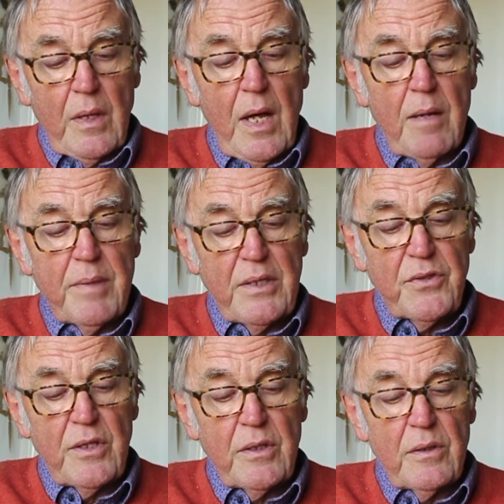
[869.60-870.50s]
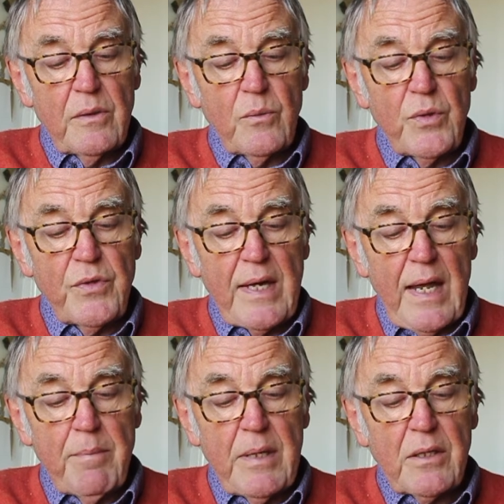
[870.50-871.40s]
Our meeting with the
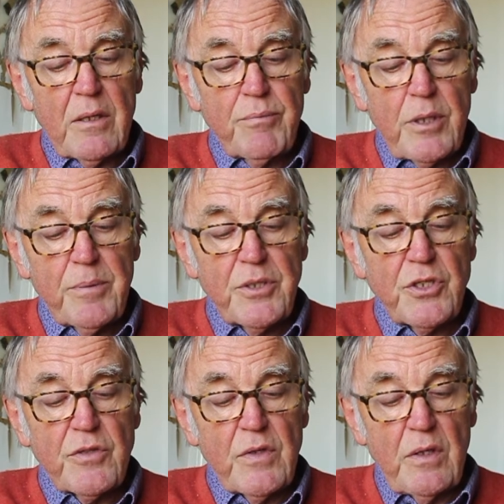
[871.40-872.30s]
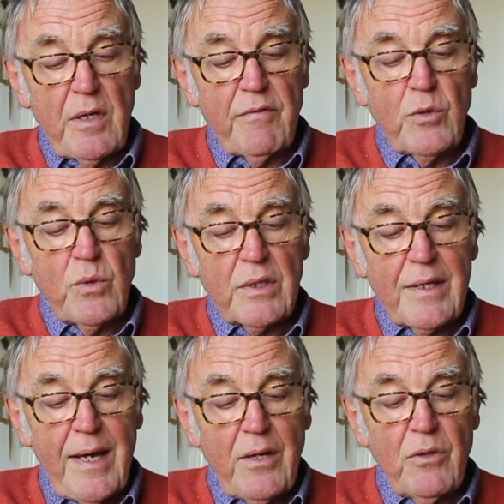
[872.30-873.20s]
elemental properties of the living world
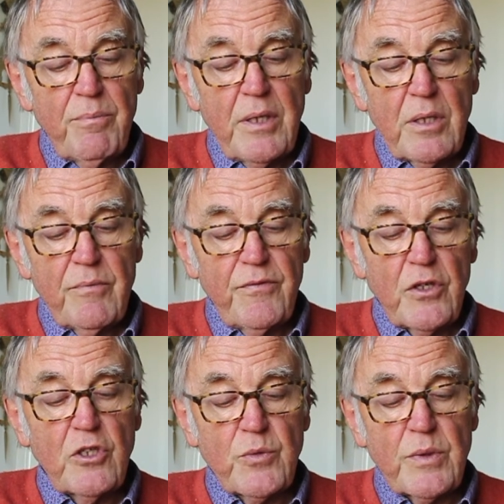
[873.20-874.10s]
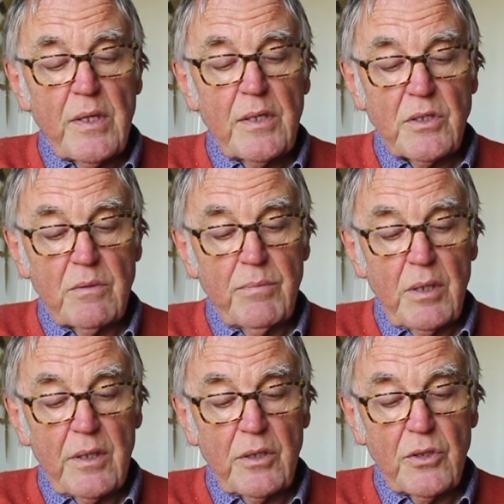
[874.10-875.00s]
cannot be confused with our
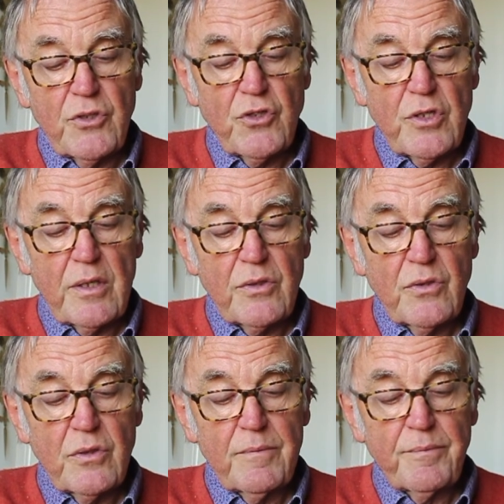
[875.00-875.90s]
symbolic constructs.